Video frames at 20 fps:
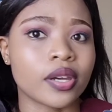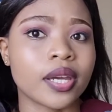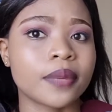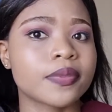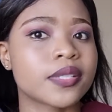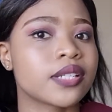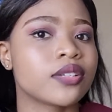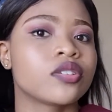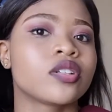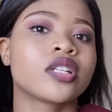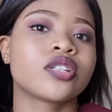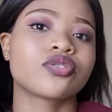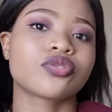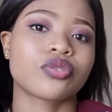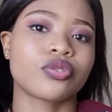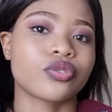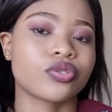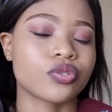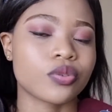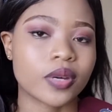absolutely
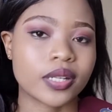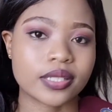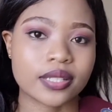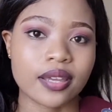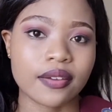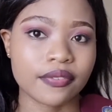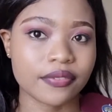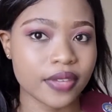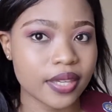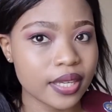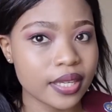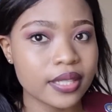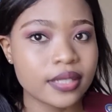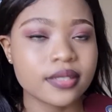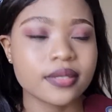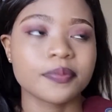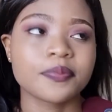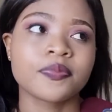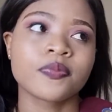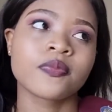sure you don't want to have
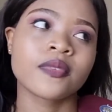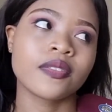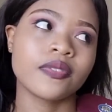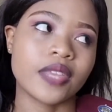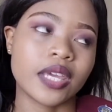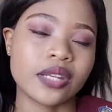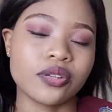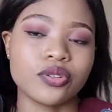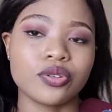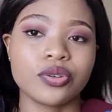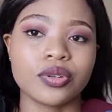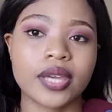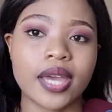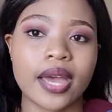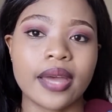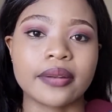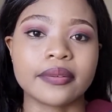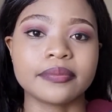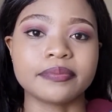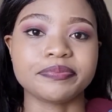kids, then you
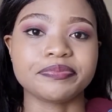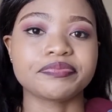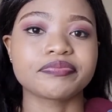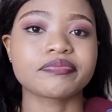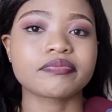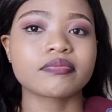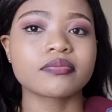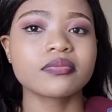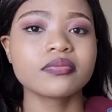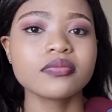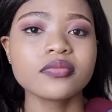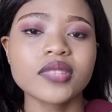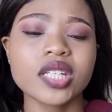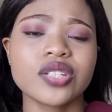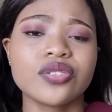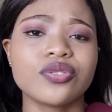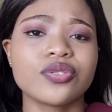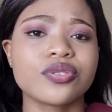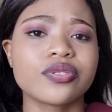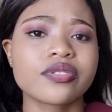can
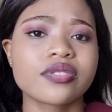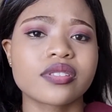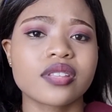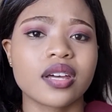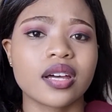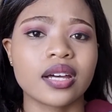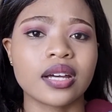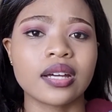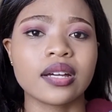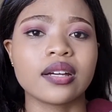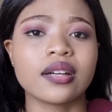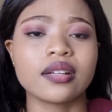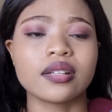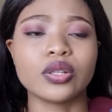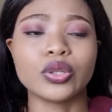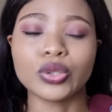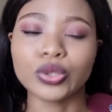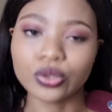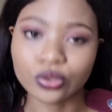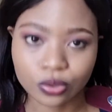use the
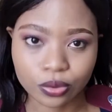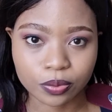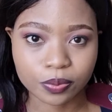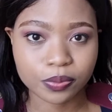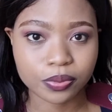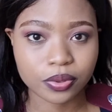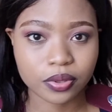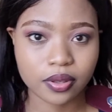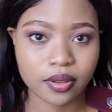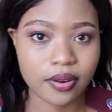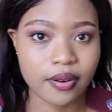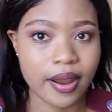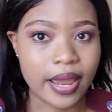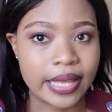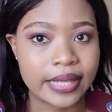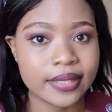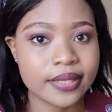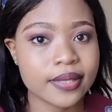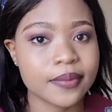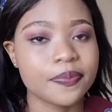loop,
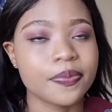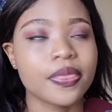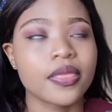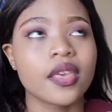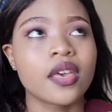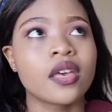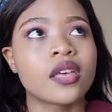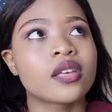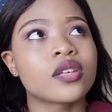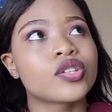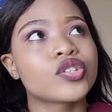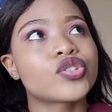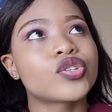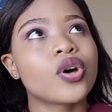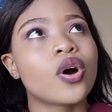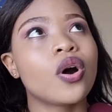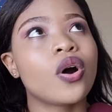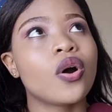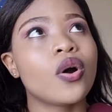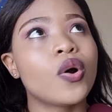right?
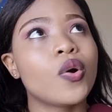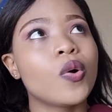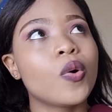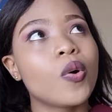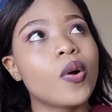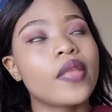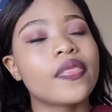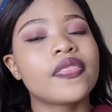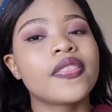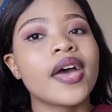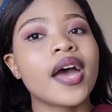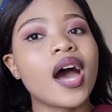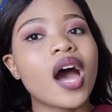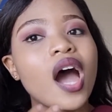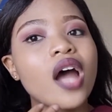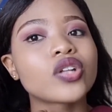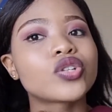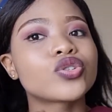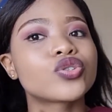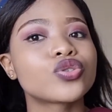So there
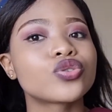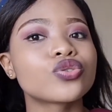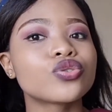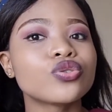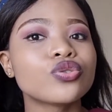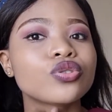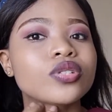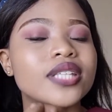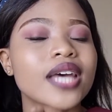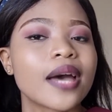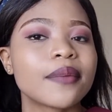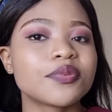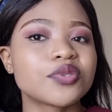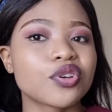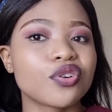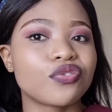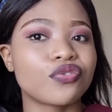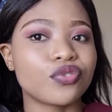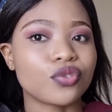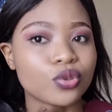are 2 types
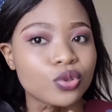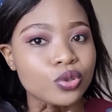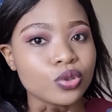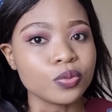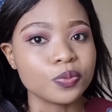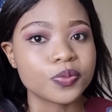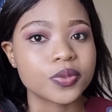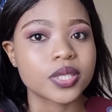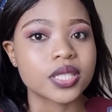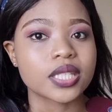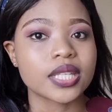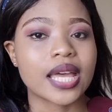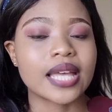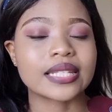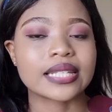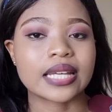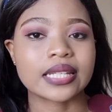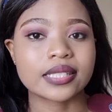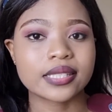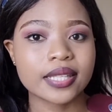of loops,
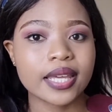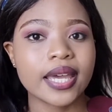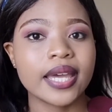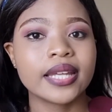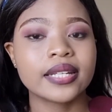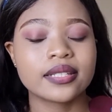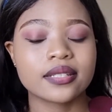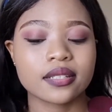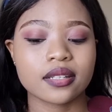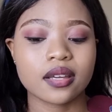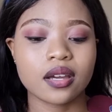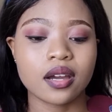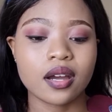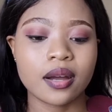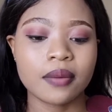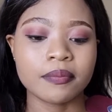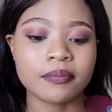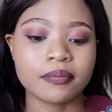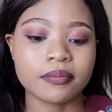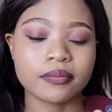as I said.
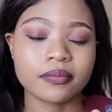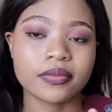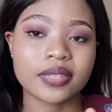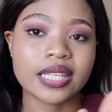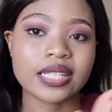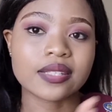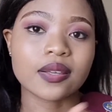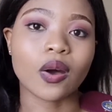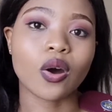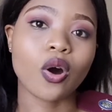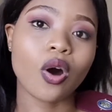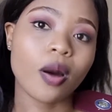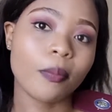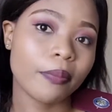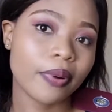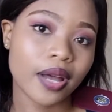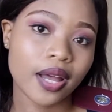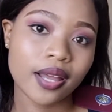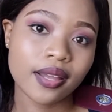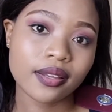There's a
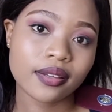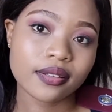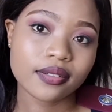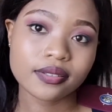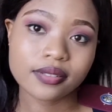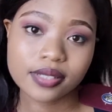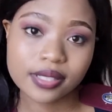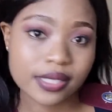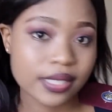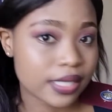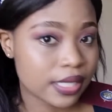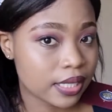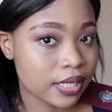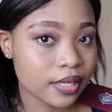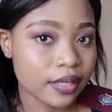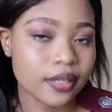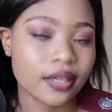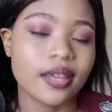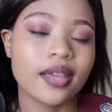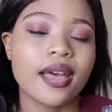copper
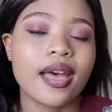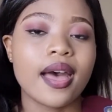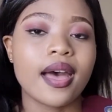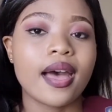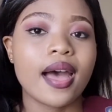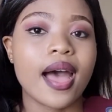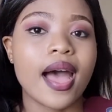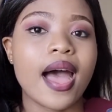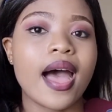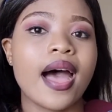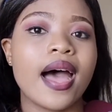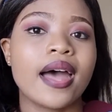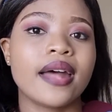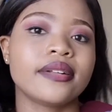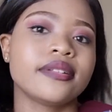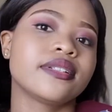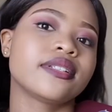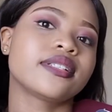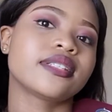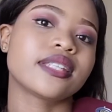T,
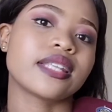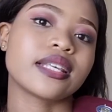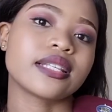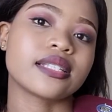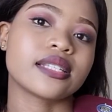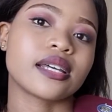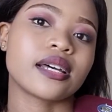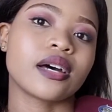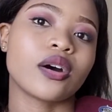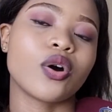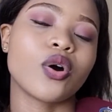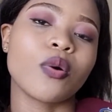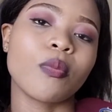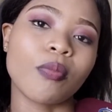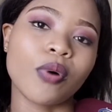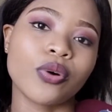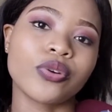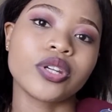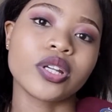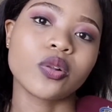and there's a
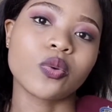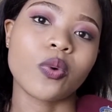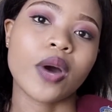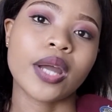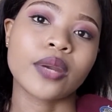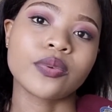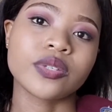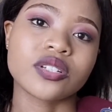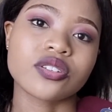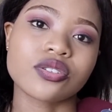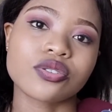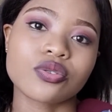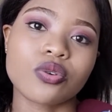hormonal one, which is